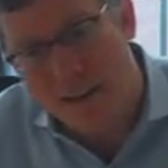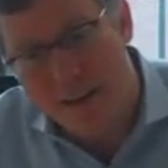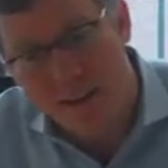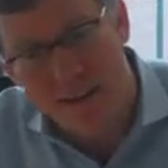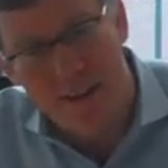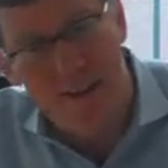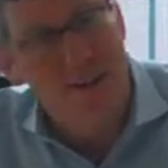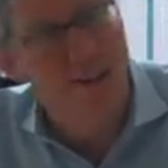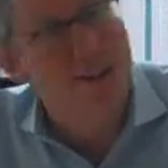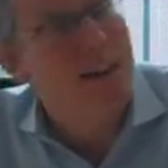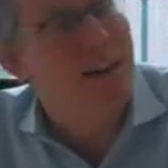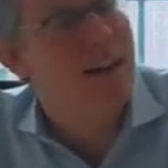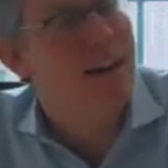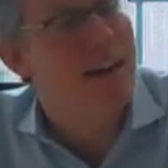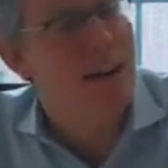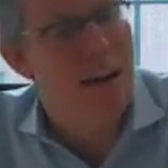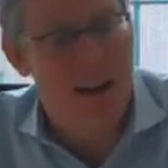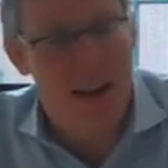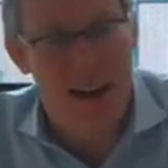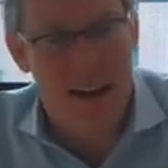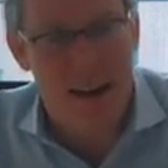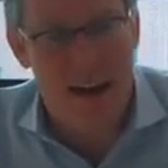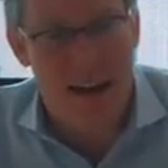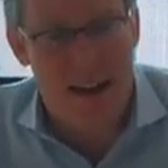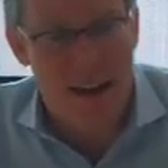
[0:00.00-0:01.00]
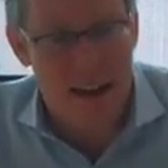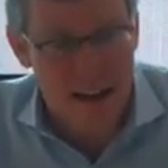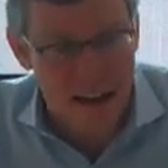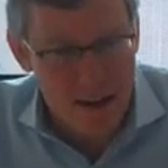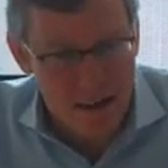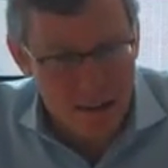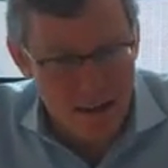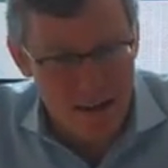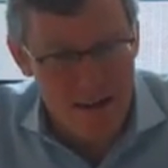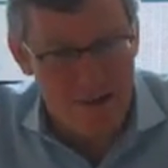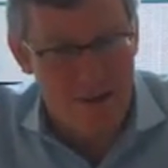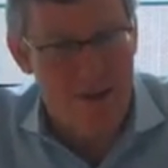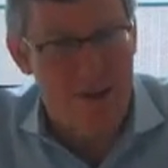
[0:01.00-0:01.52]
I found a tech guy.
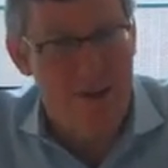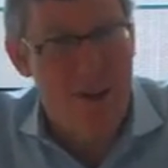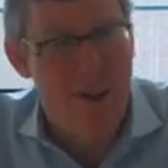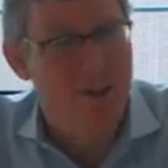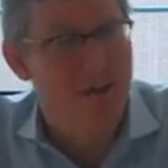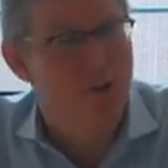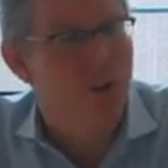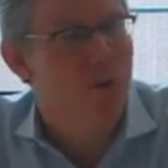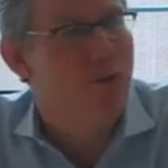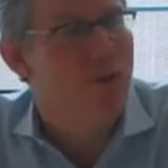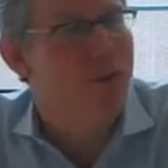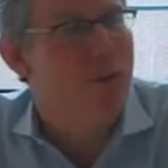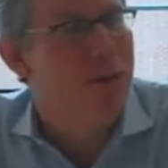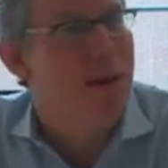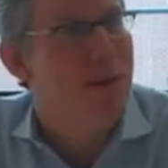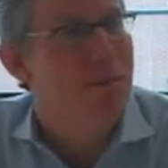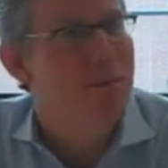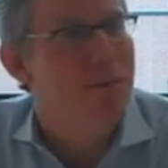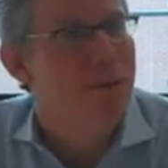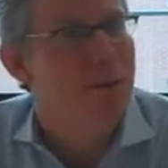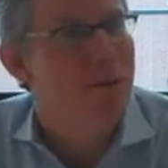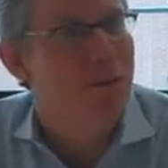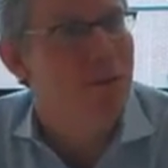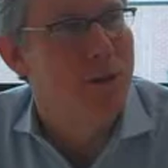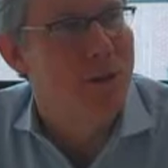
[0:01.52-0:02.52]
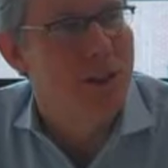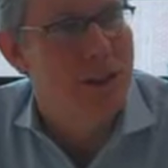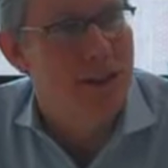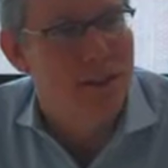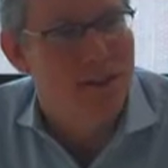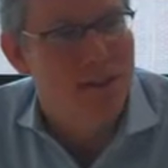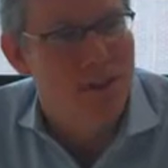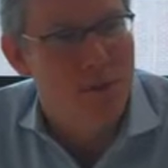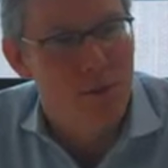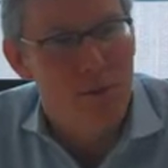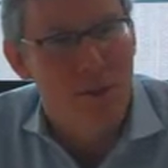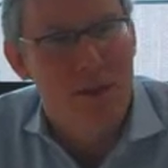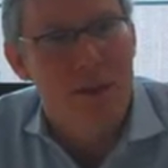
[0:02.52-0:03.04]
There's a nice overlap between
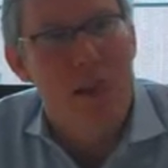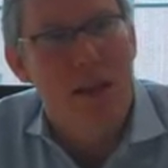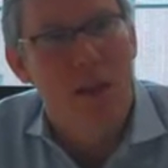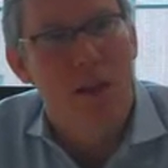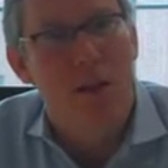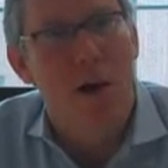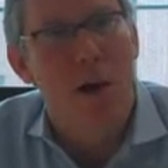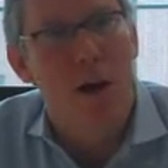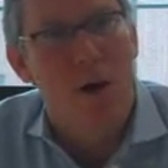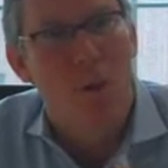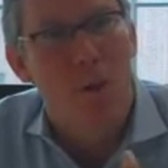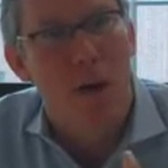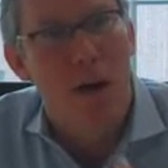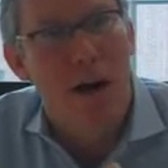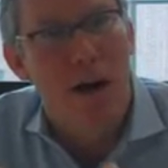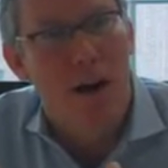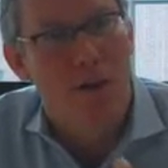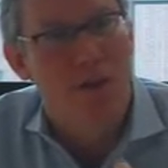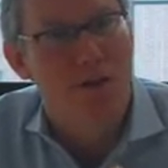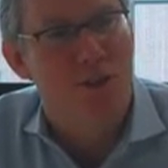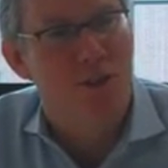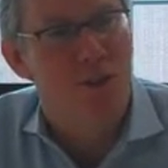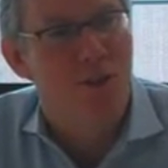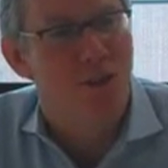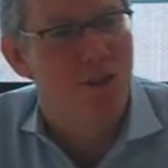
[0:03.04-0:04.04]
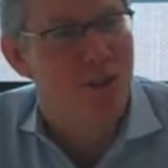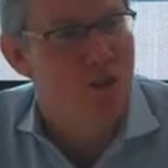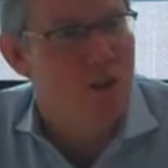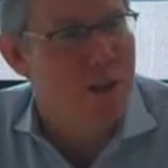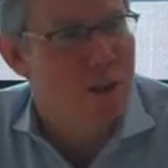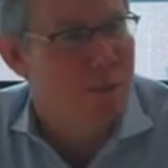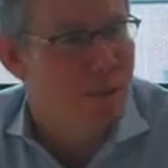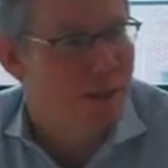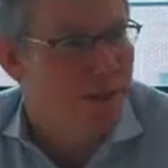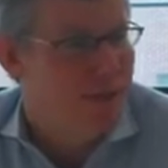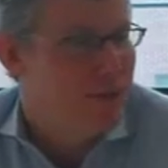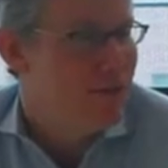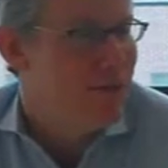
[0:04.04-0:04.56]
us, and we get along well. It's just a
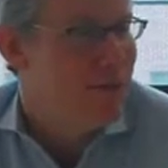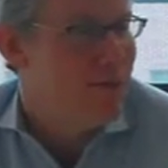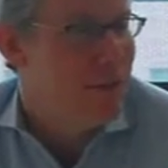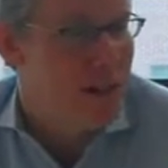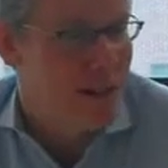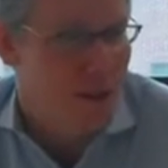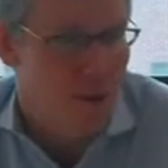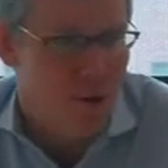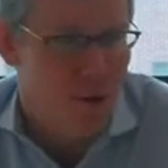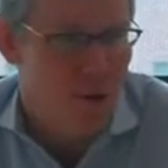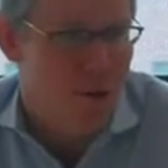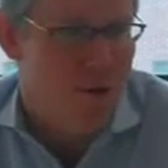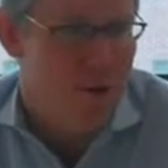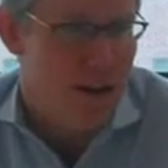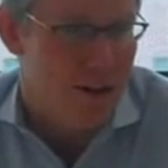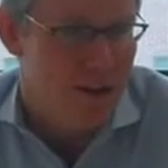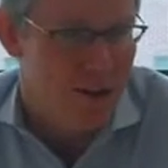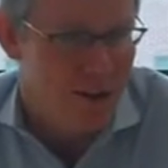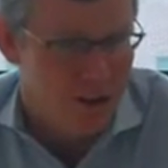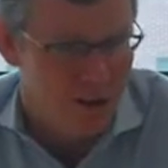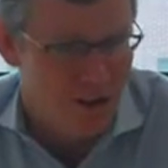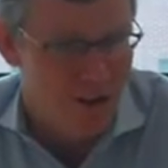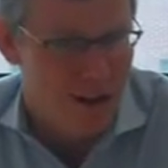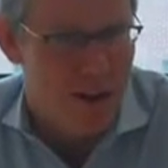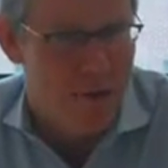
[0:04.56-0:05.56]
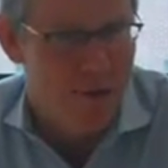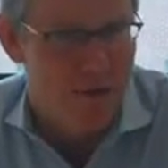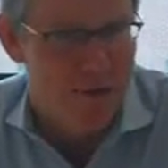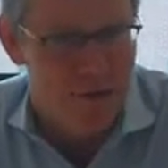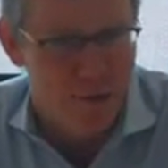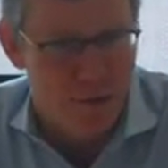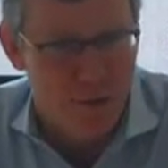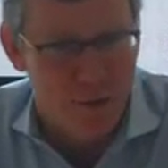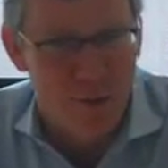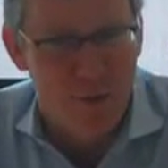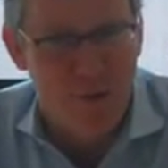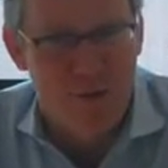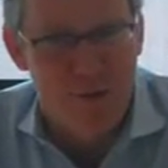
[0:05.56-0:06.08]
great place to find a co-founder. So that was
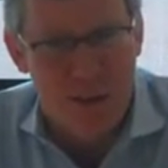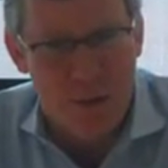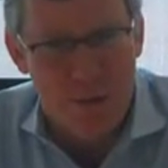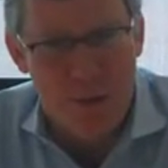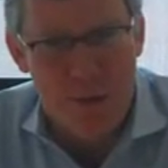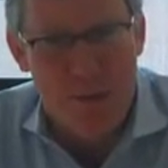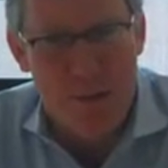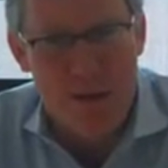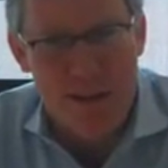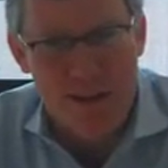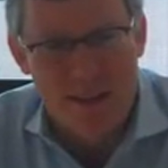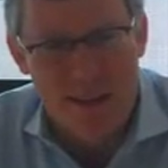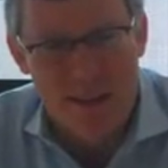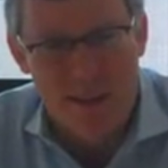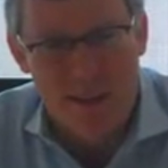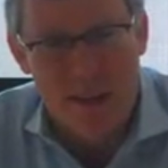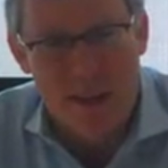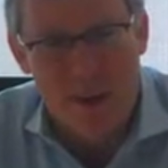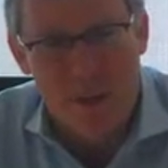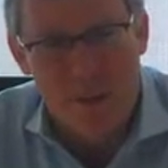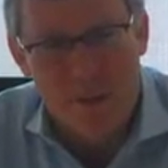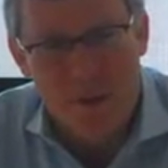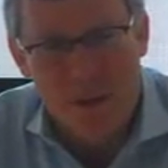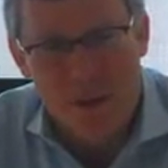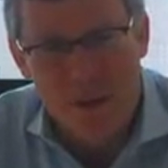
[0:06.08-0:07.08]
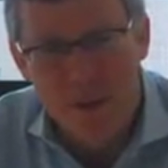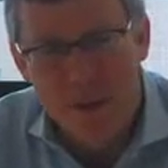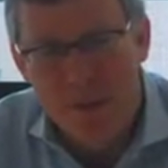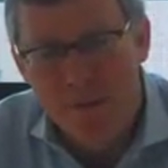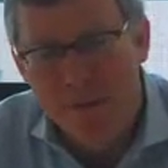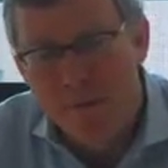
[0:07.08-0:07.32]
the first step MIT helped.